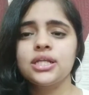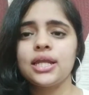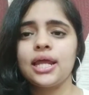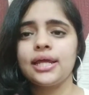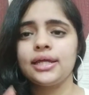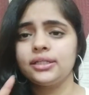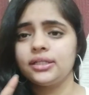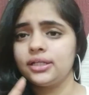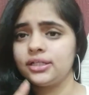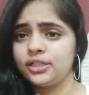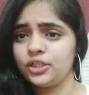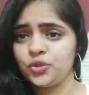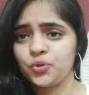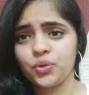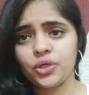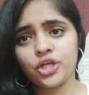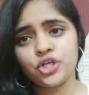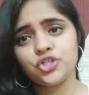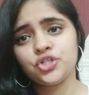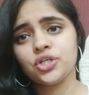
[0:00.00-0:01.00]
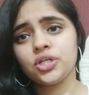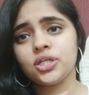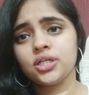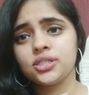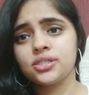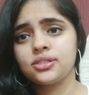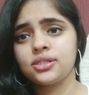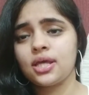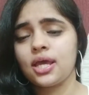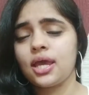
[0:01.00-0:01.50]
like the duration
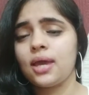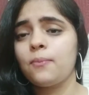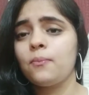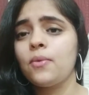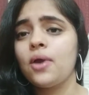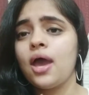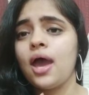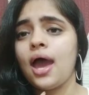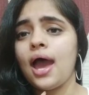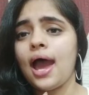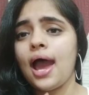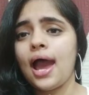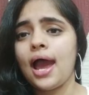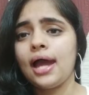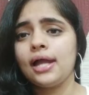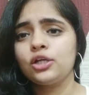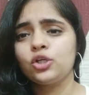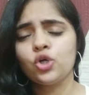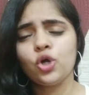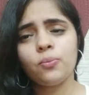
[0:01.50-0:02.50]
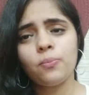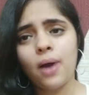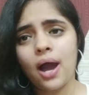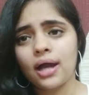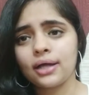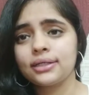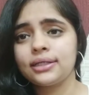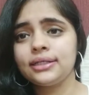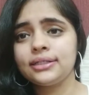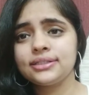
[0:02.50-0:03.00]
is same and your
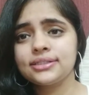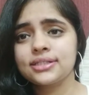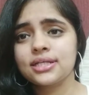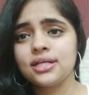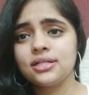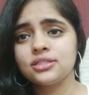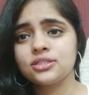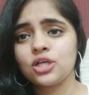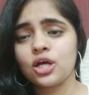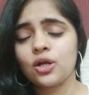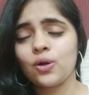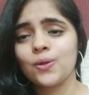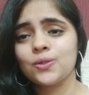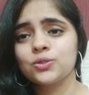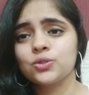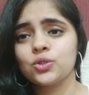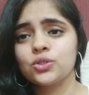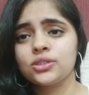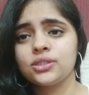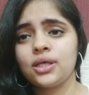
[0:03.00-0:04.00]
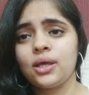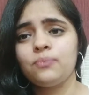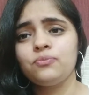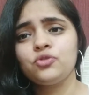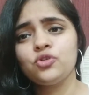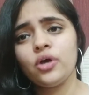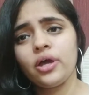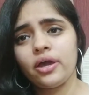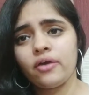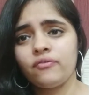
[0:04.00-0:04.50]
marking skills are also same,
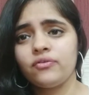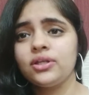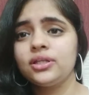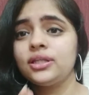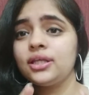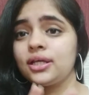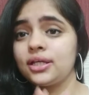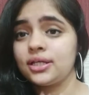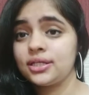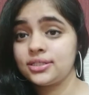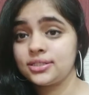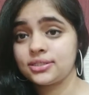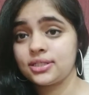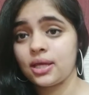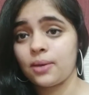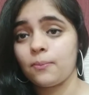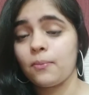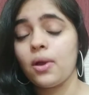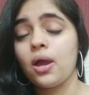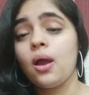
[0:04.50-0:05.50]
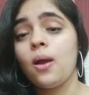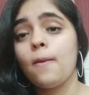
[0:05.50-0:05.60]
so everything is same.